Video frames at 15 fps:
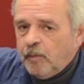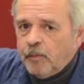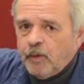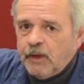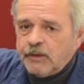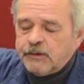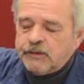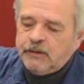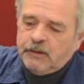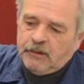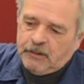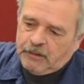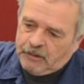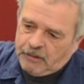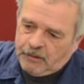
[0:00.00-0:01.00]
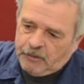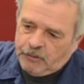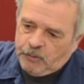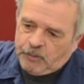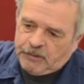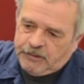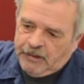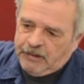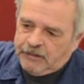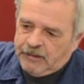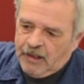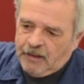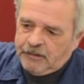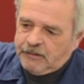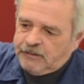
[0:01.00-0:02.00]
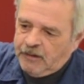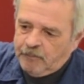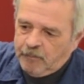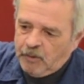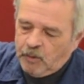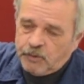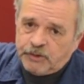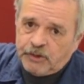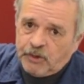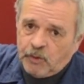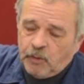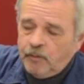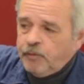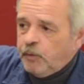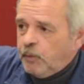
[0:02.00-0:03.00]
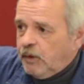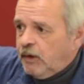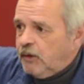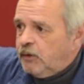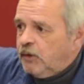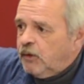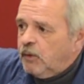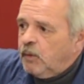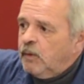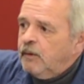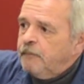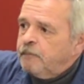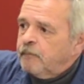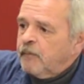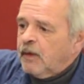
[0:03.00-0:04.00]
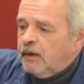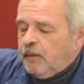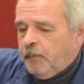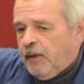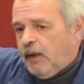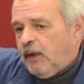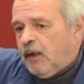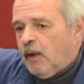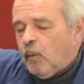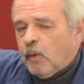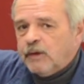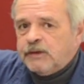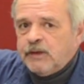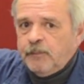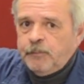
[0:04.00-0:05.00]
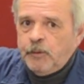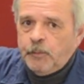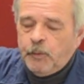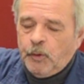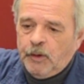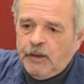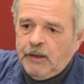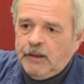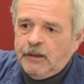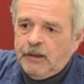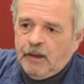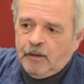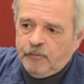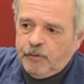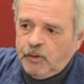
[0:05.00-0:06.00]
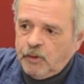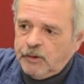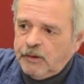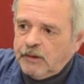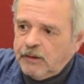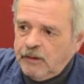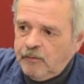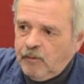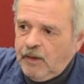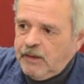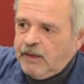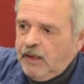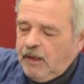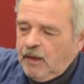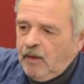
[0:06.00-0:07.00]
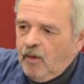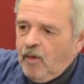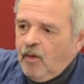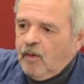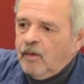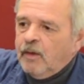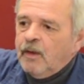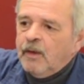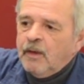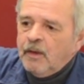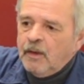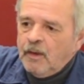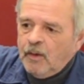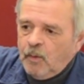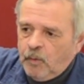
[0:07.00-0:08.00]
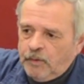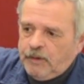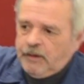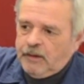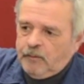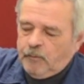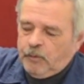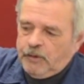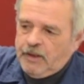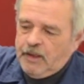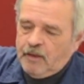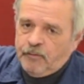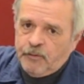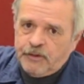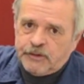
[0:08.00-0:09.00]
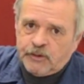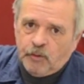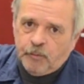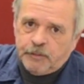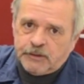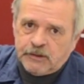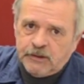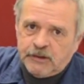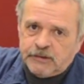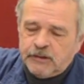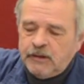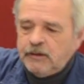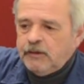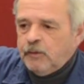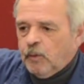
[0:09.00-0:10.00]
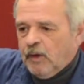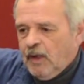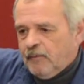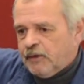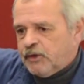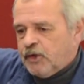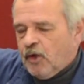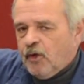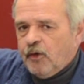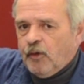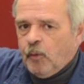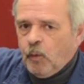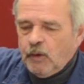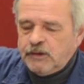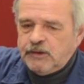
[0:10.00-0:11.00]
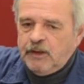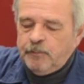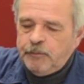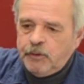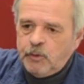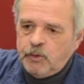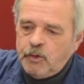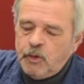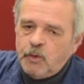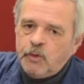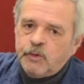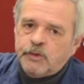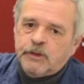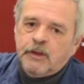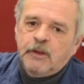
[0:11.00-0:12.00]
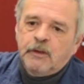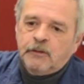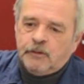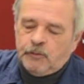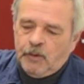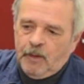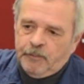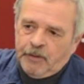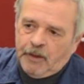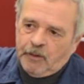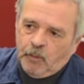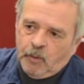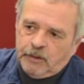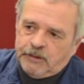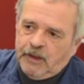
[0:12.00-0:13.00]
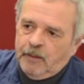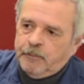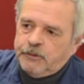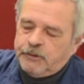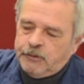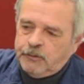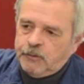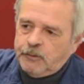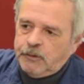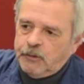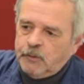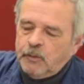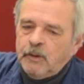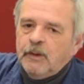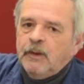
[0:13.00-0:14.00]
brush. You can take it down to 10 below zero if you need to, depending on what tip you put in. Now if you look in the Kleen-Rite catalog, where the antifreeze soap is listed, you will have a chart of what tip you use to drop down to what temperature you do.